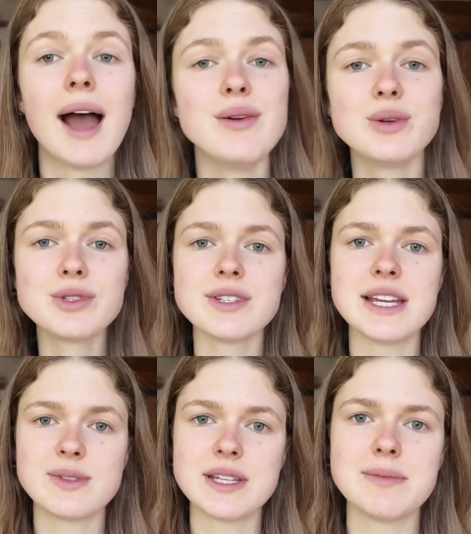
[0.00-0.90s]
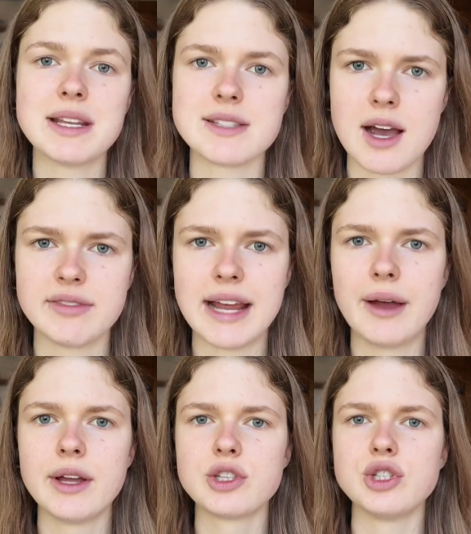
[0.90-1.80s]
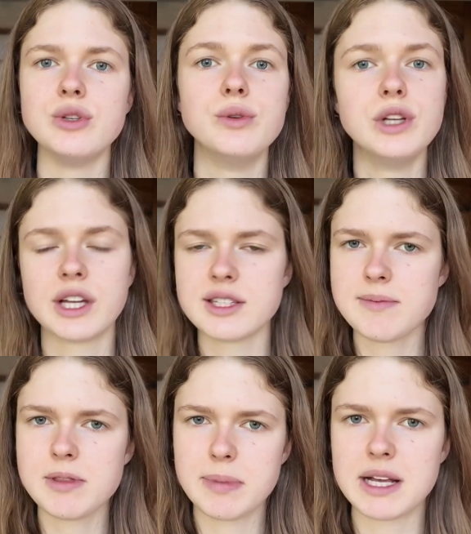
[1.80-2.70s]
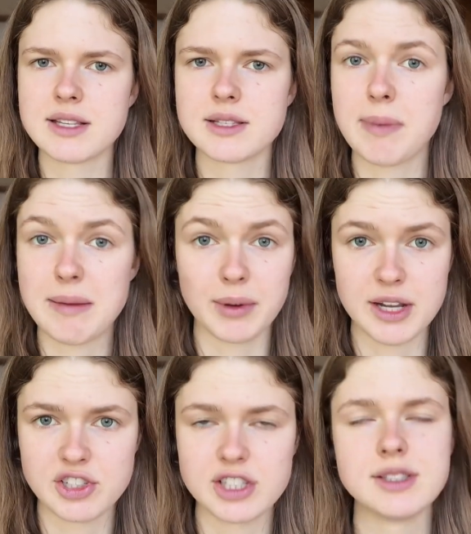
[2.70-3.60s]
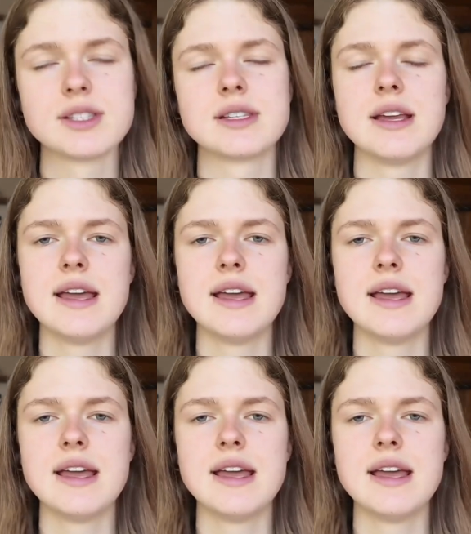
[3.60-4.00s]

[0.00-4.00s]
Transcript: I would also take 20 minutes to half an hour to look at some of the past paper questions